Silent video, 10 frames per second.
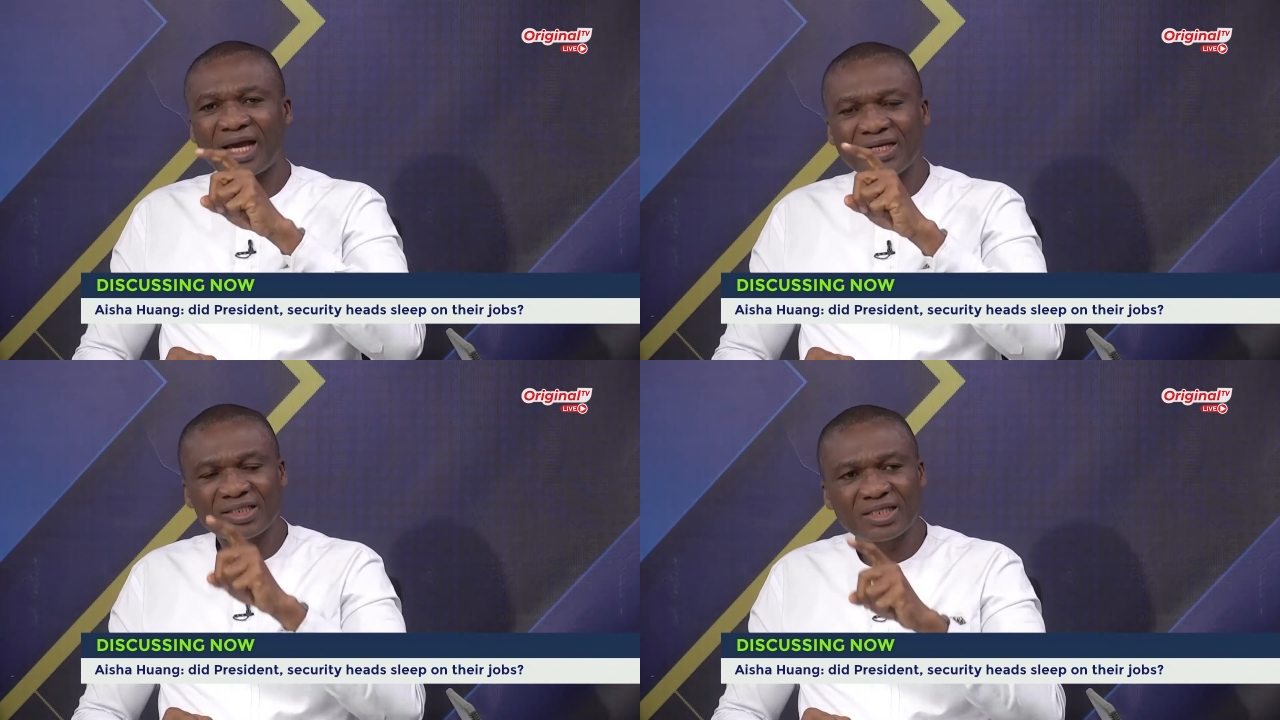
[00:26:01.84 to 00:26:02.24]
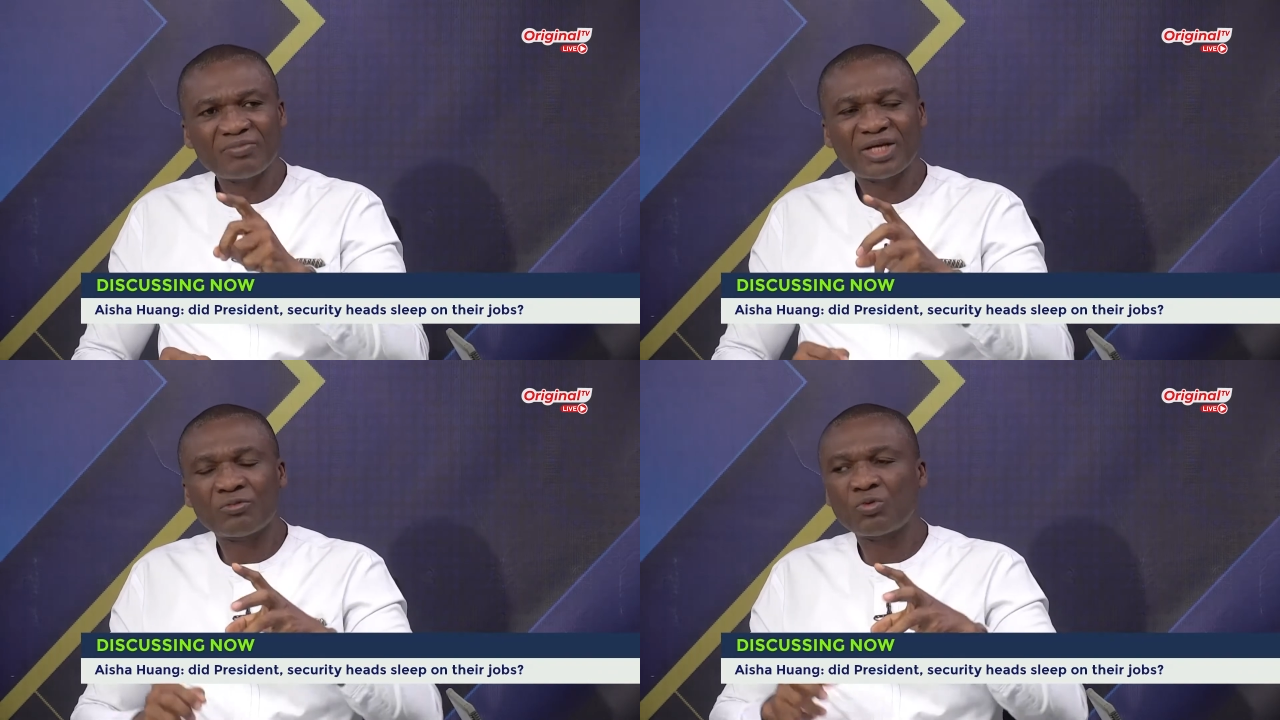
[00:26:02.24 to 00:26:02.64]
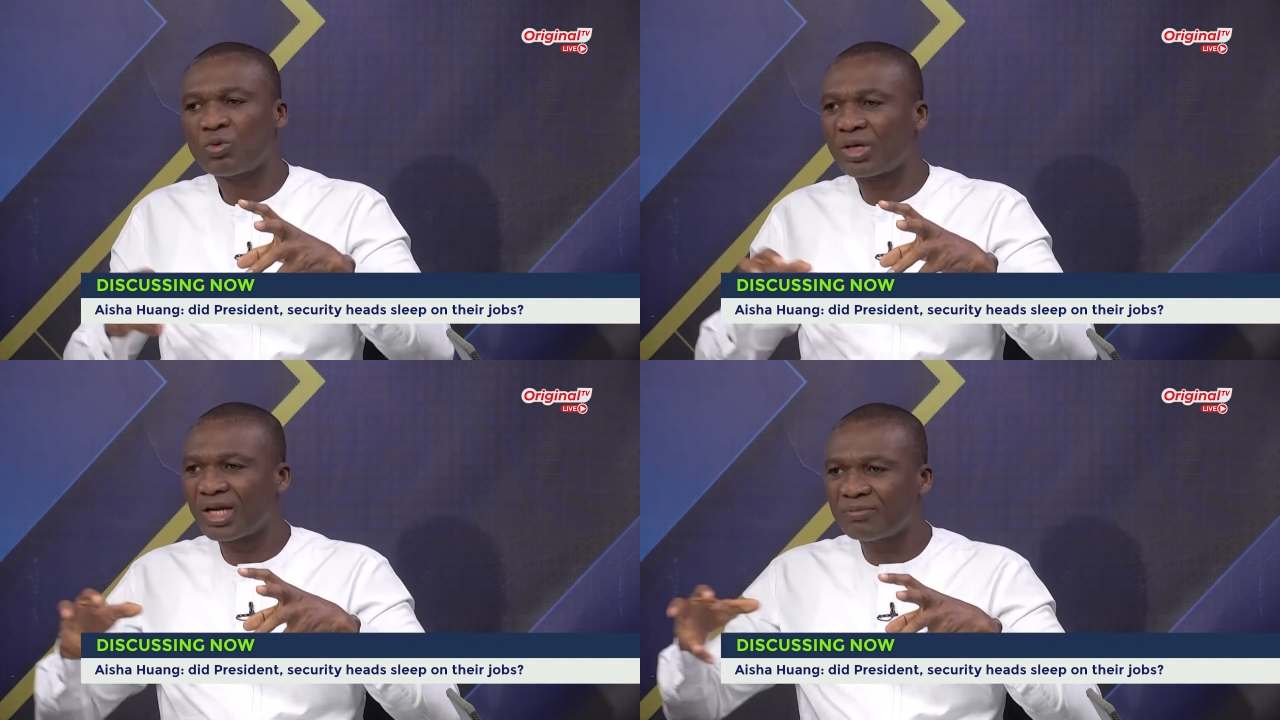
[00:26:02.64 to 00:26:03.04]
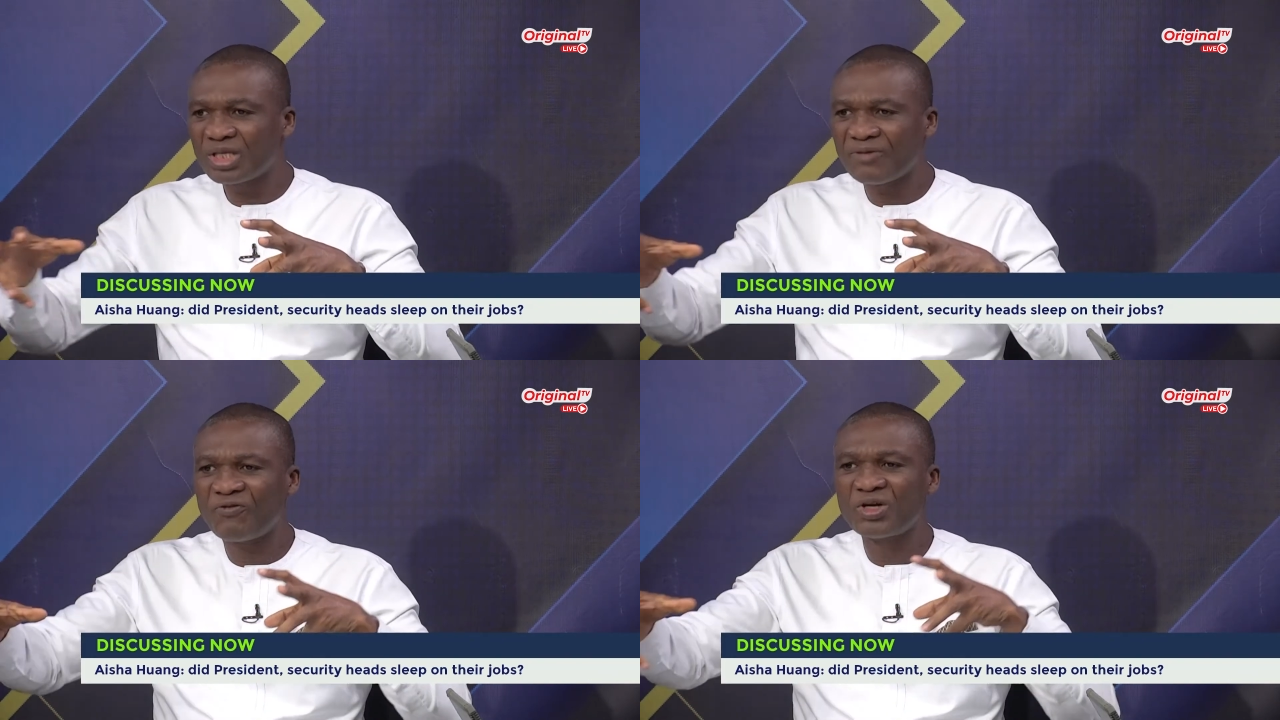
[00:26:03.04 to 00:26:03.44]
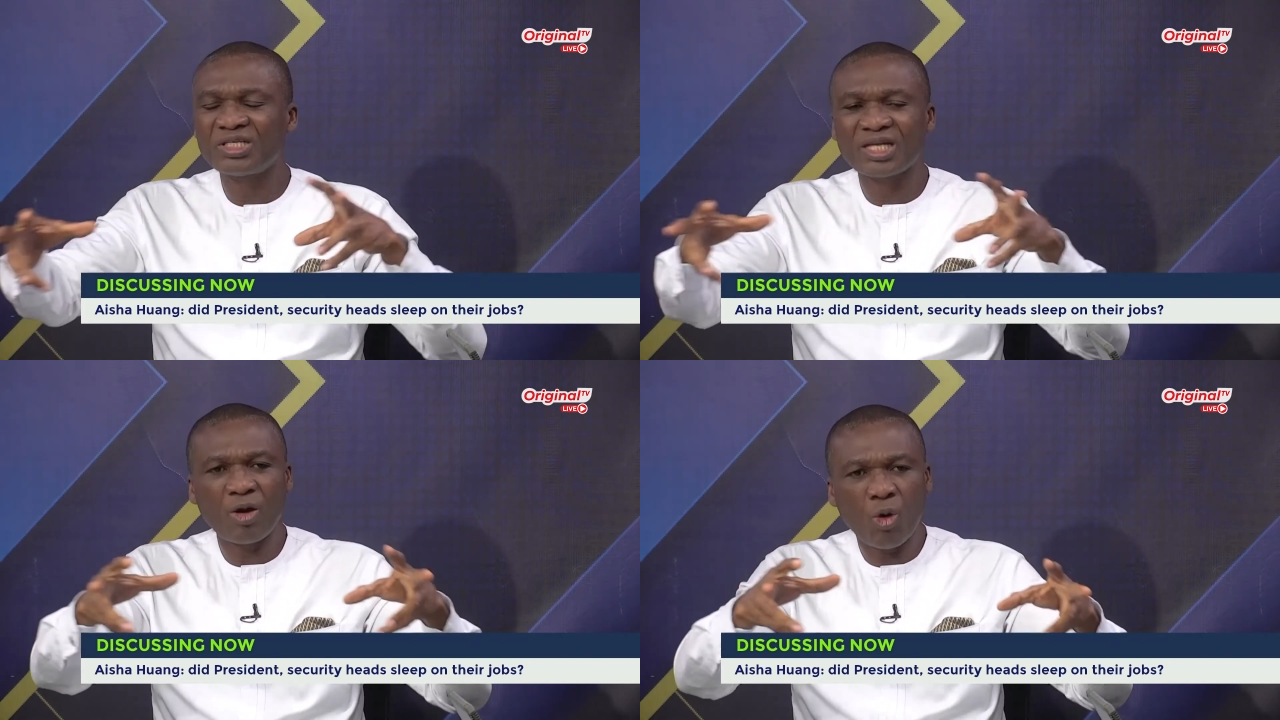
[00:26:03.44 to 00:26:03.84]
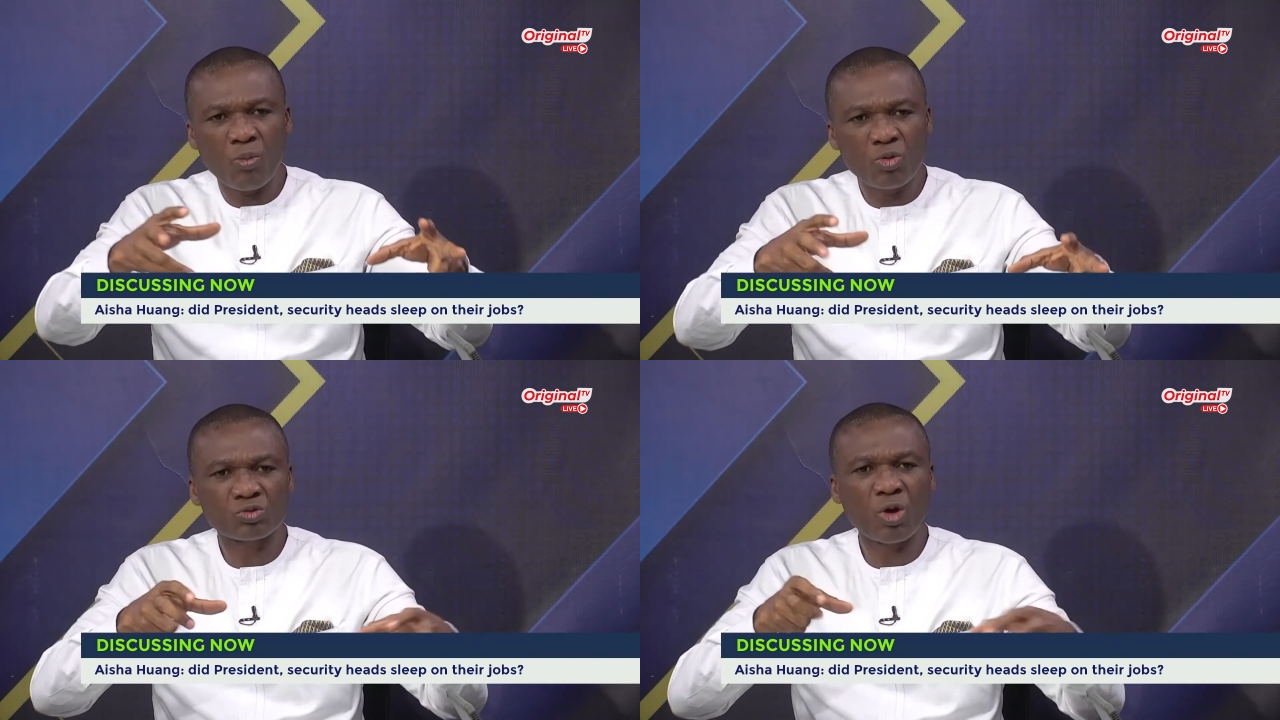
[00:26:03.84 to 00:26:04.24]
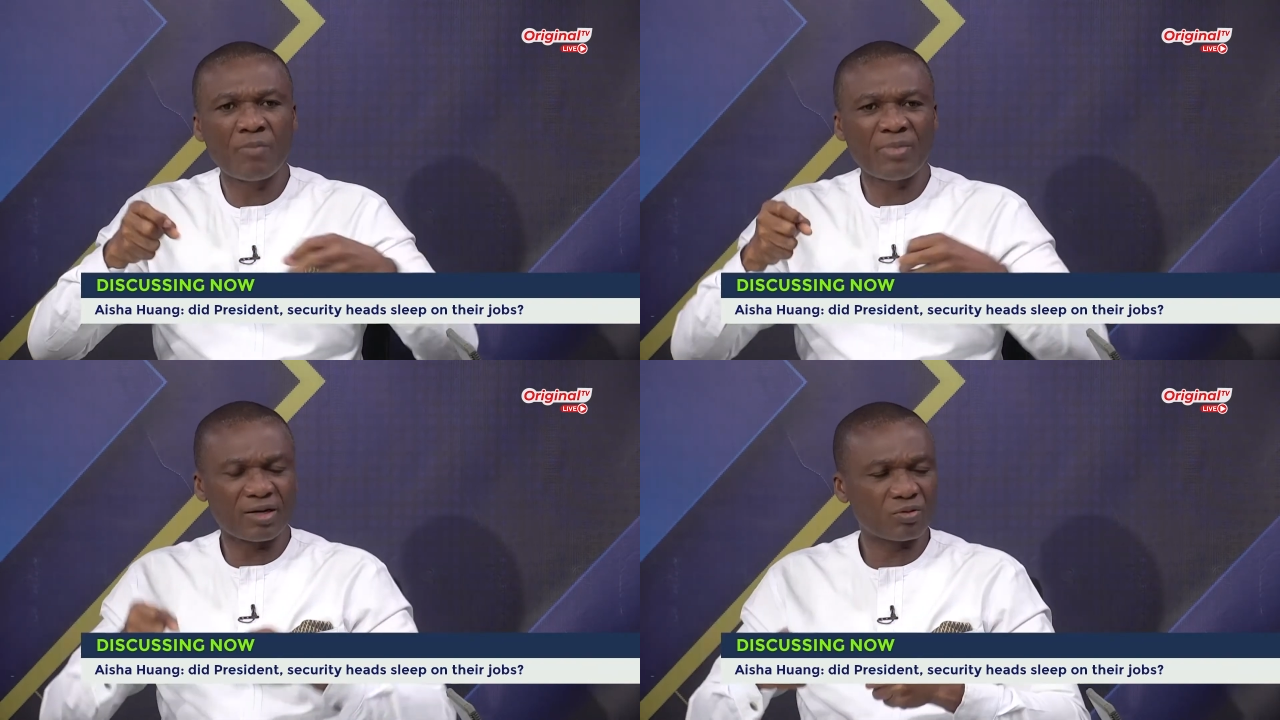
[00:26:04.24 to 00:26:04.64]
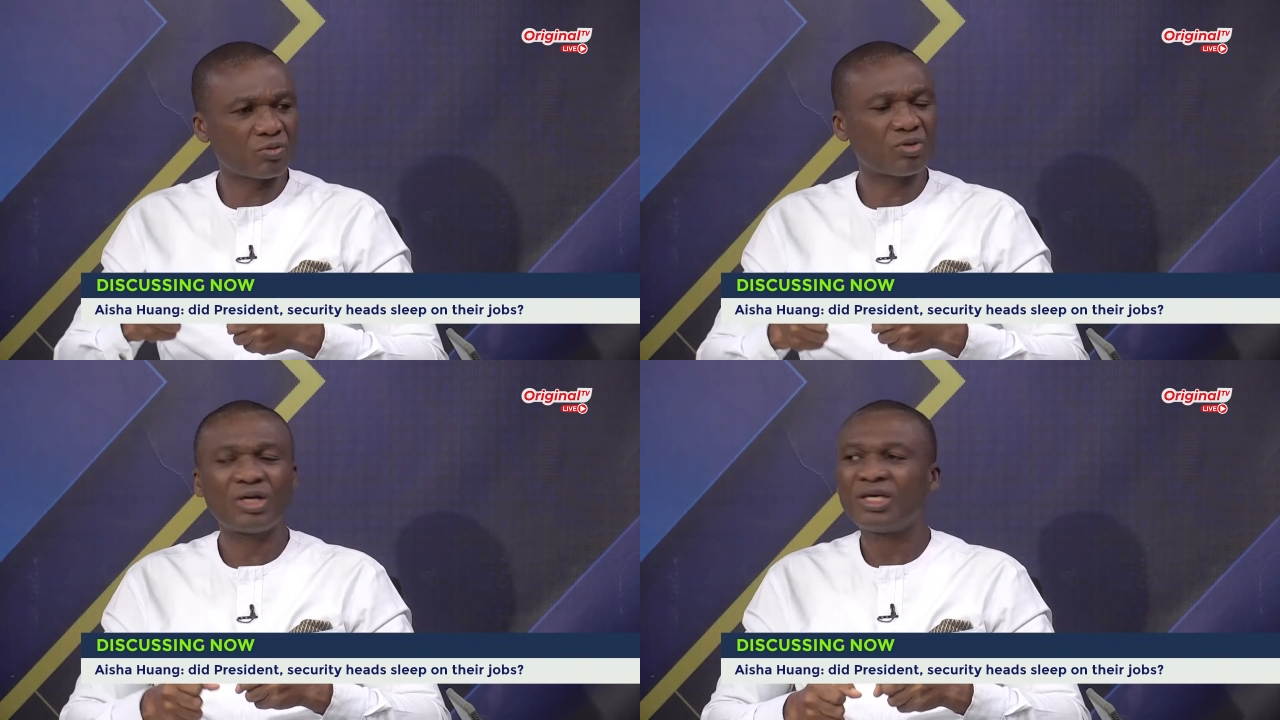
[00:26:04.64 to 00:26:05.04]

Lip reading: at the same time, no, Galamsey falling in our more time,